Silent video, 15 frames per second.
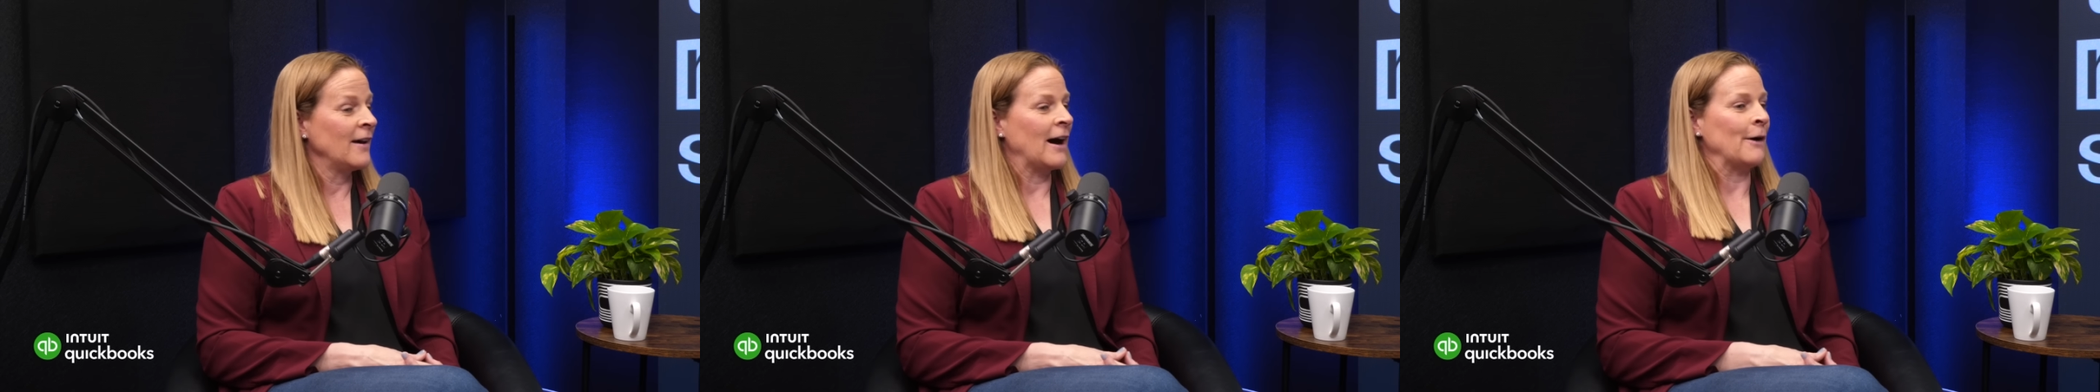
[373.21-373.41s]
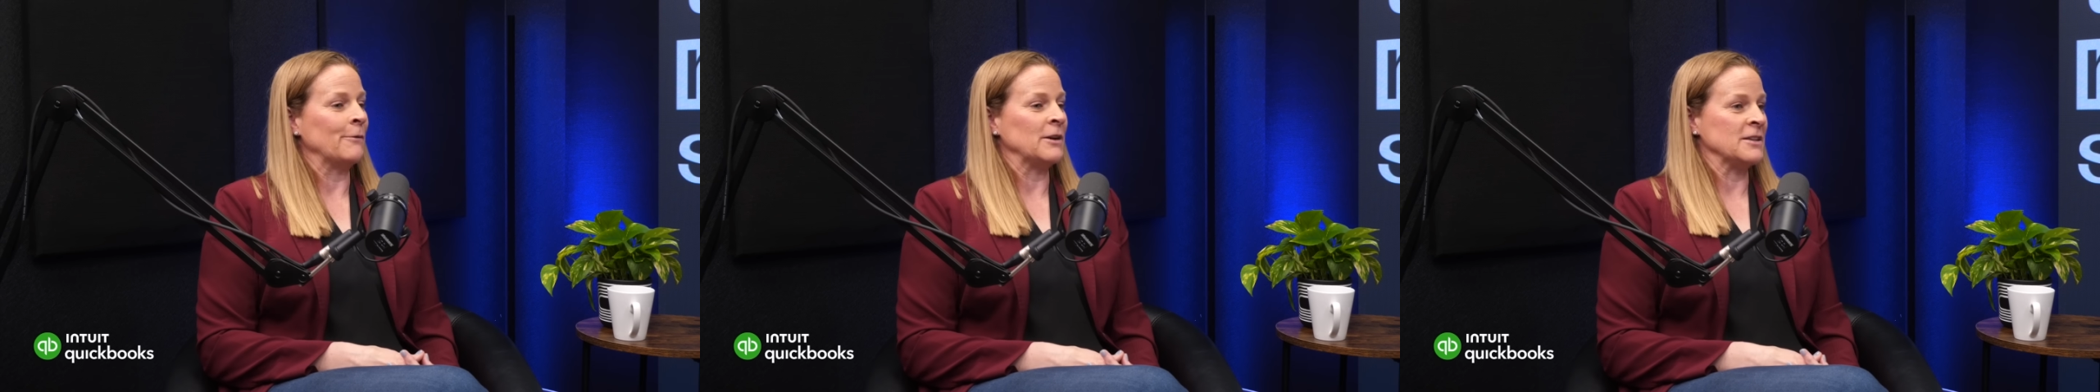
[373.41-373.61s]

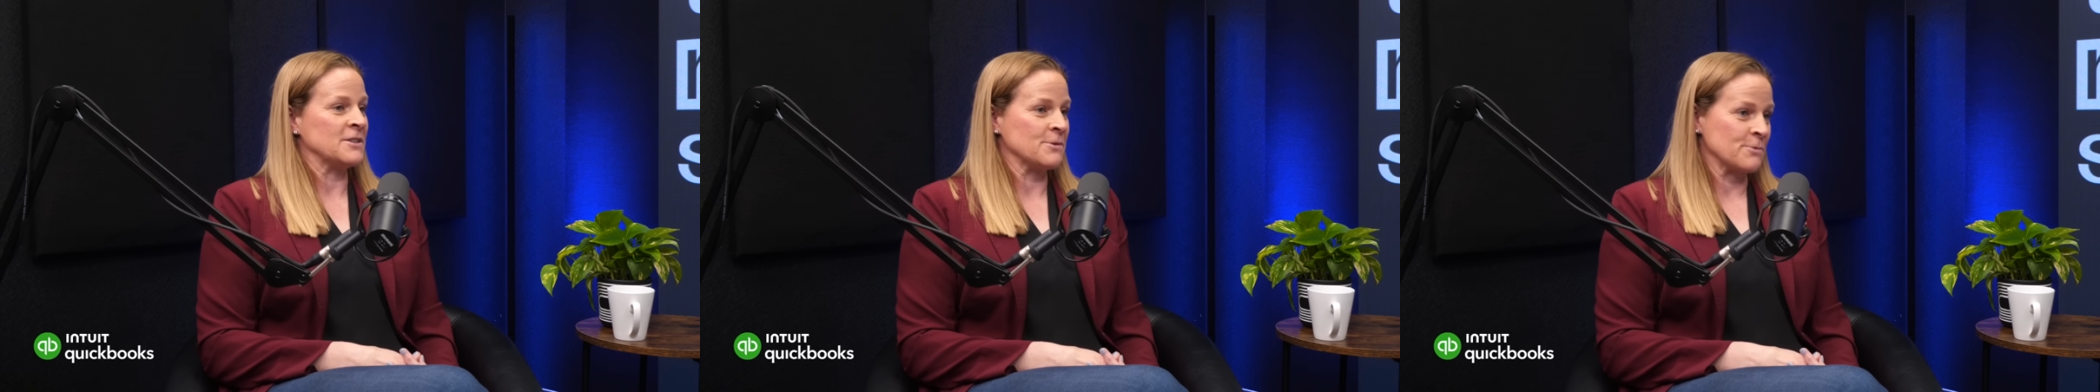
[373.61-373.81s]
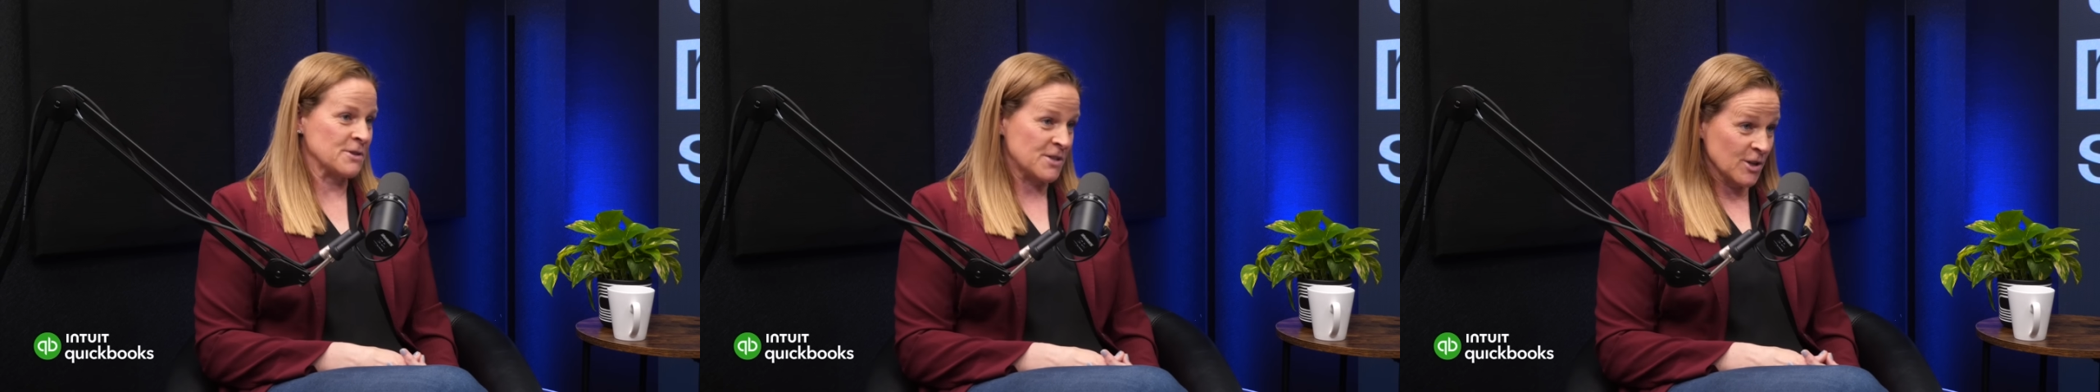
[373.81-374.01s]
I wanted
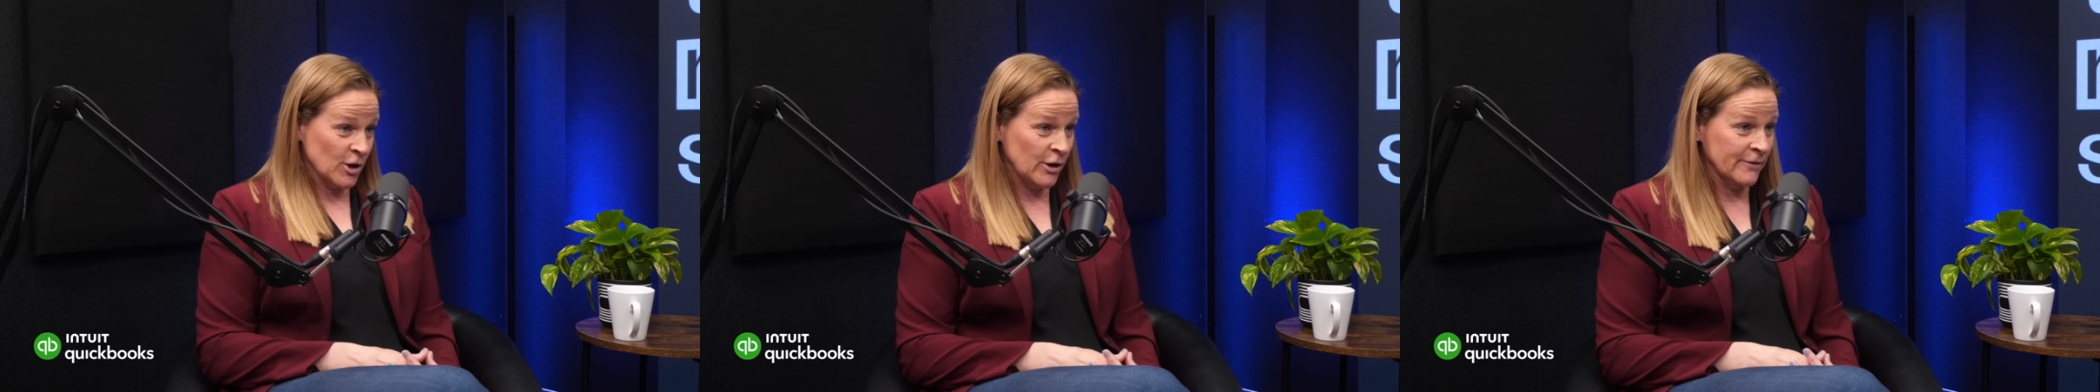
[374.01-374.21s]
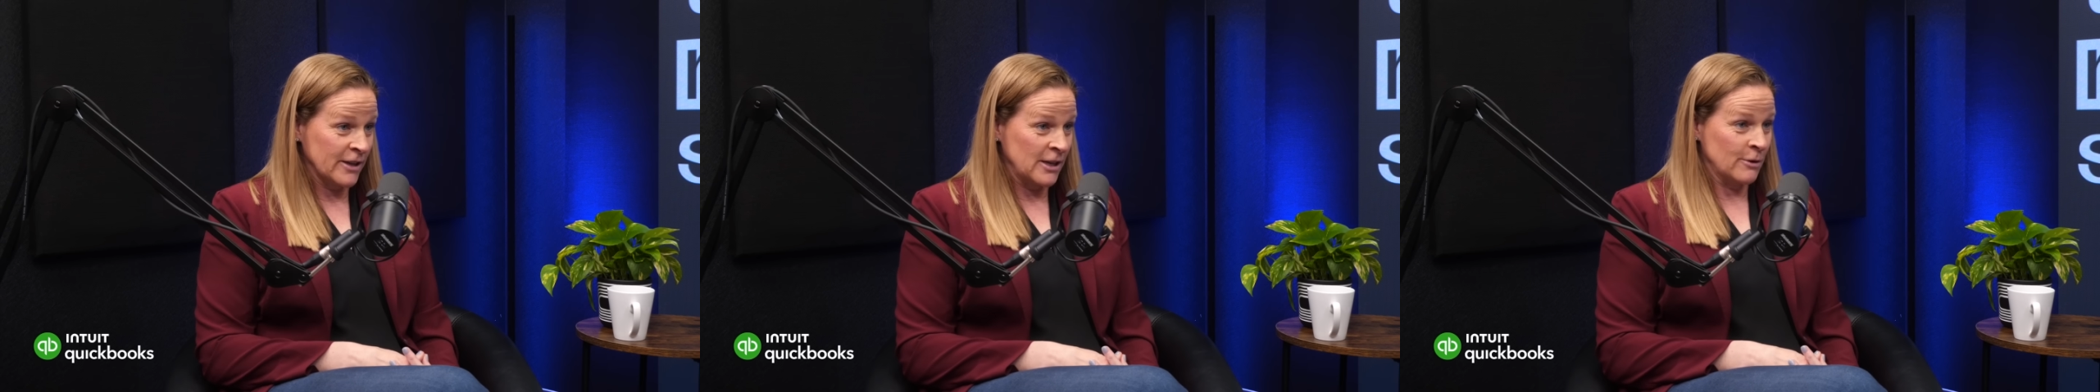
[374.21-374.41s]
to
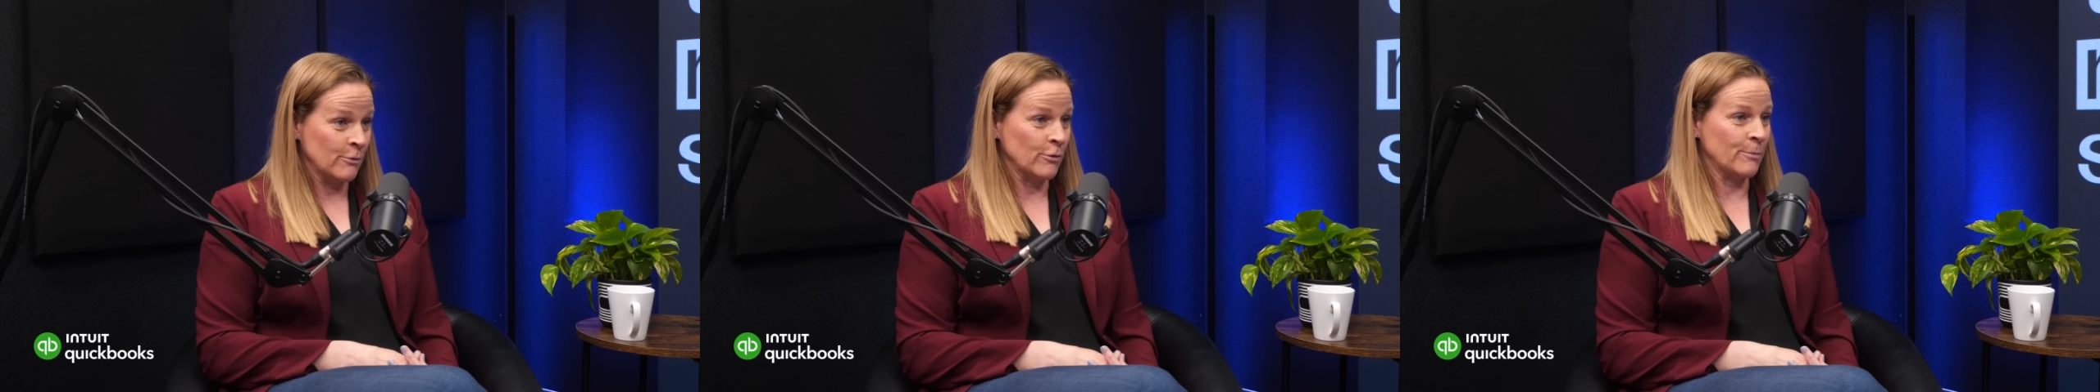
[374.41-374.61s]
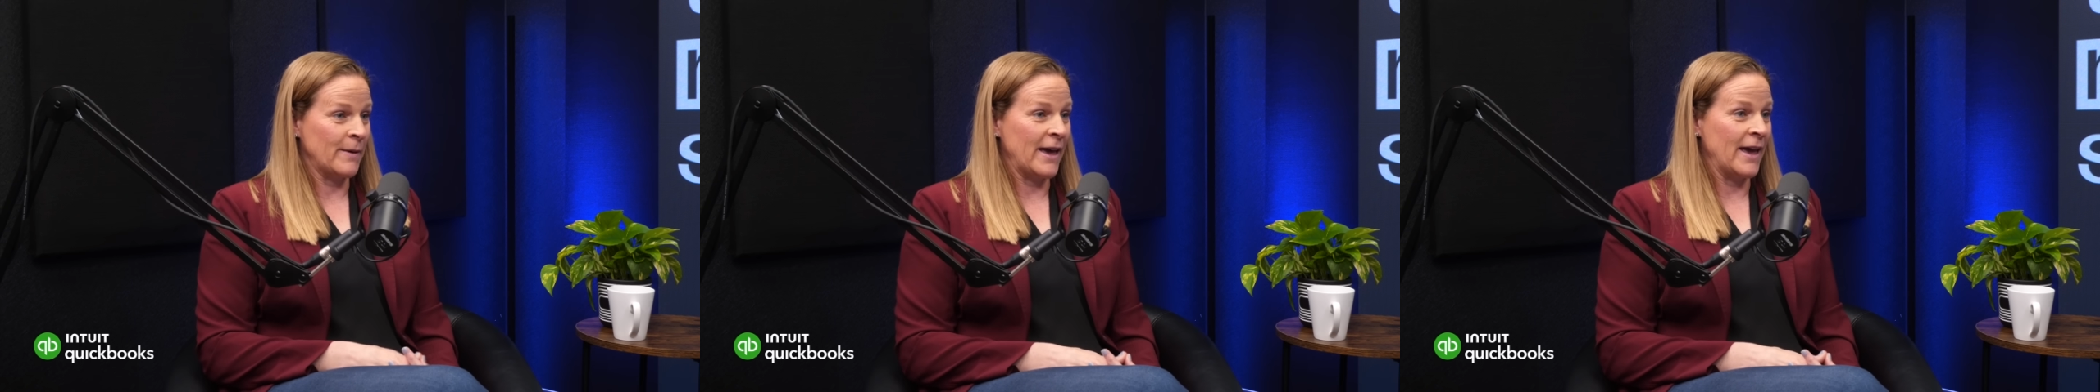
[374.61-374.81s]
resolve
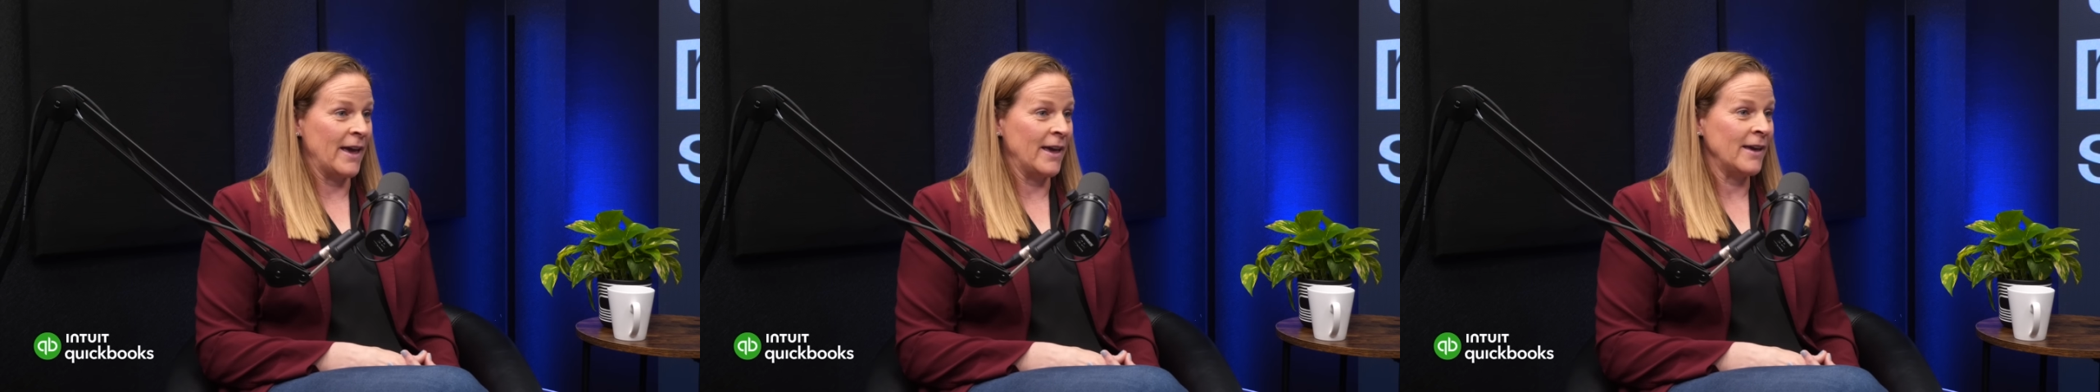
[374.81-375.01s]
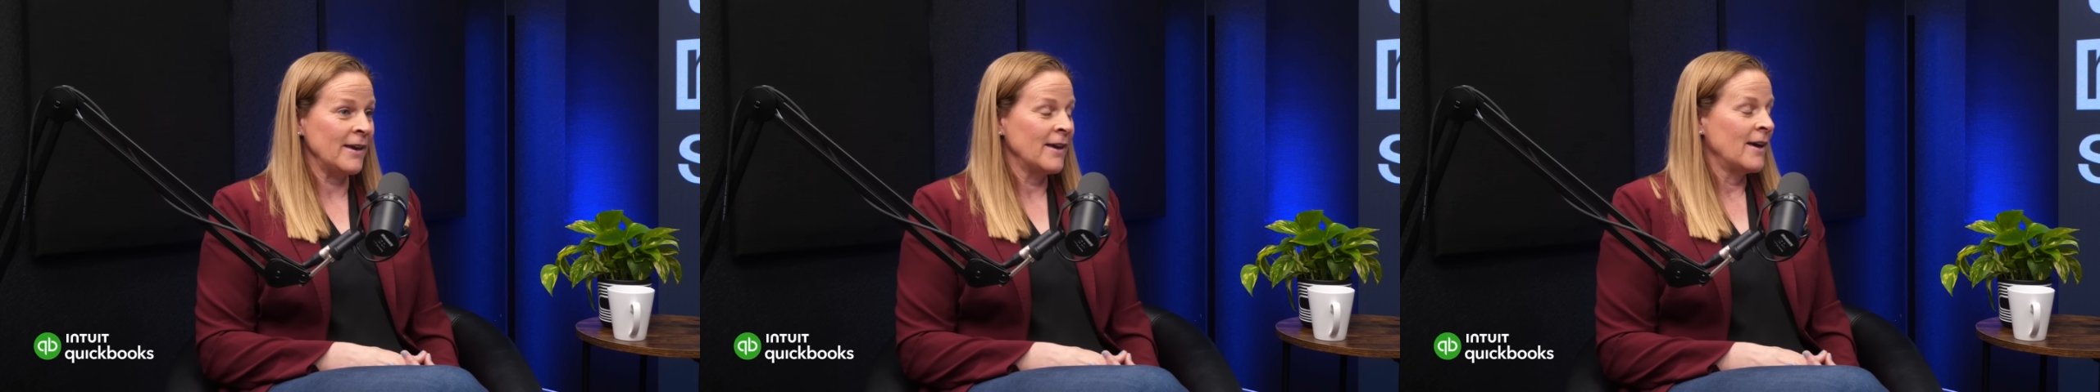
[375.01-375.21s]
equal
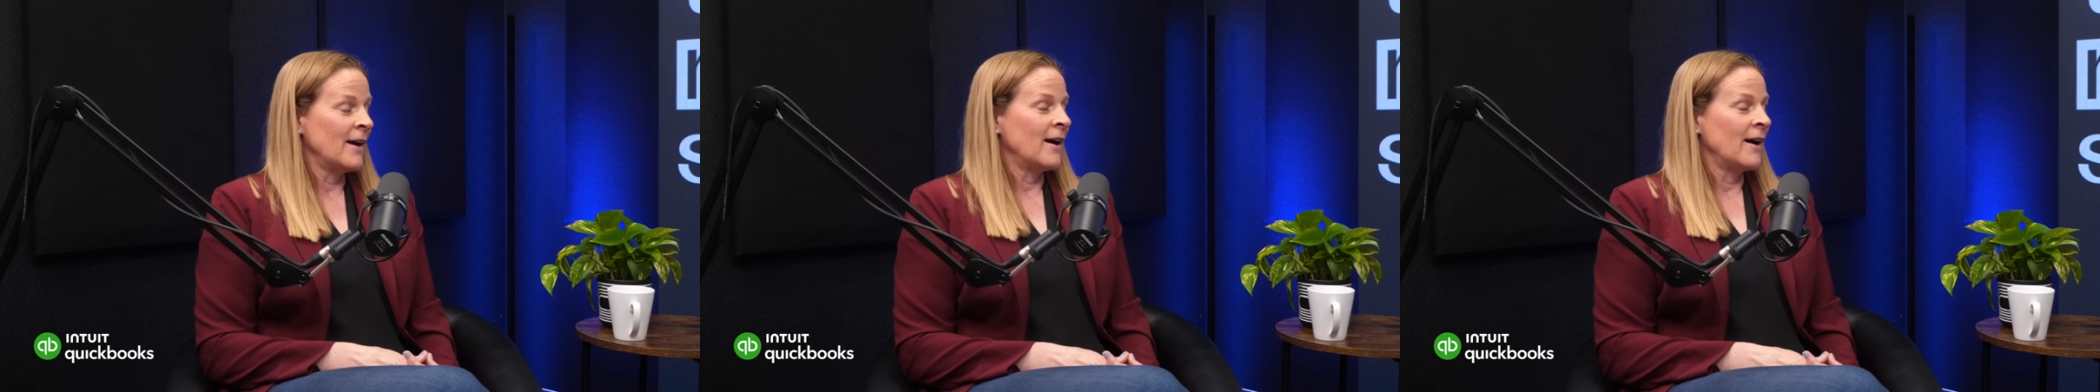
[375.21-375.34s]
pay.